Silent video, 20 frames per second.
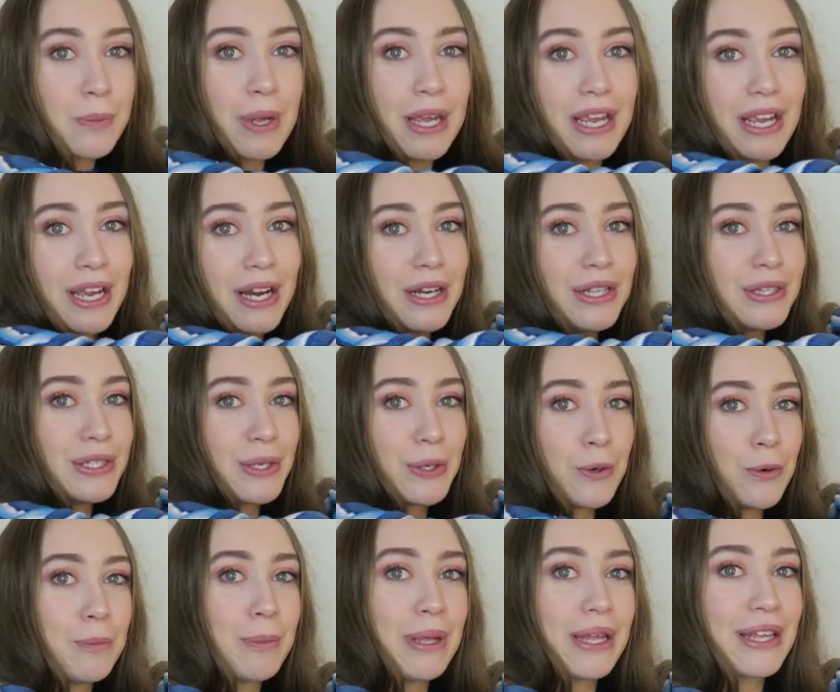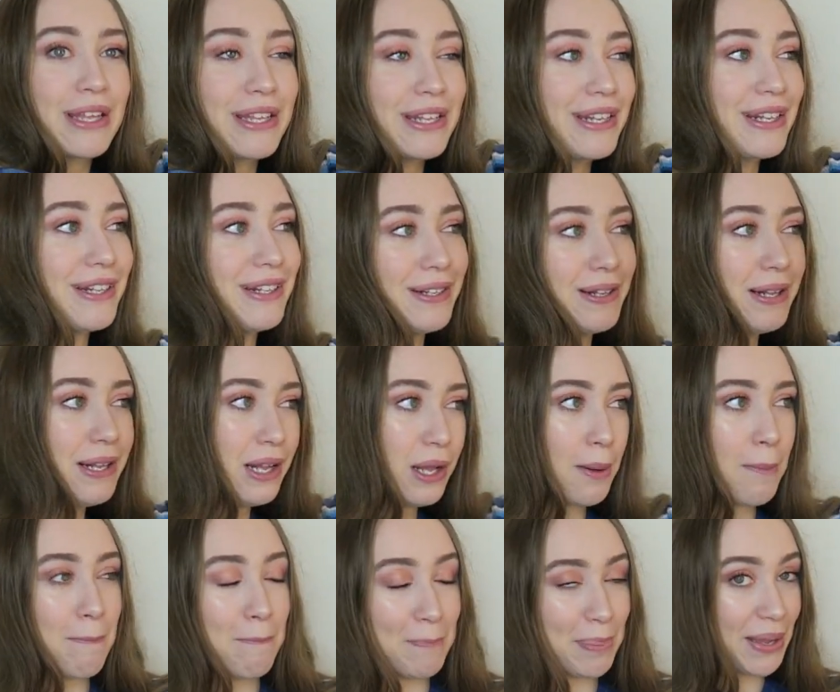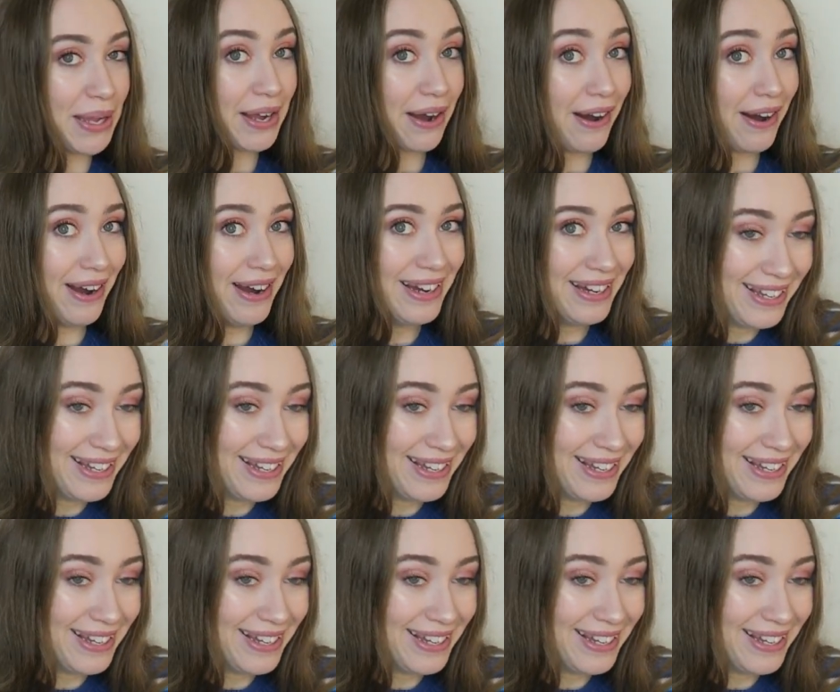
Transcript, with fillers: to be a little bit bigger.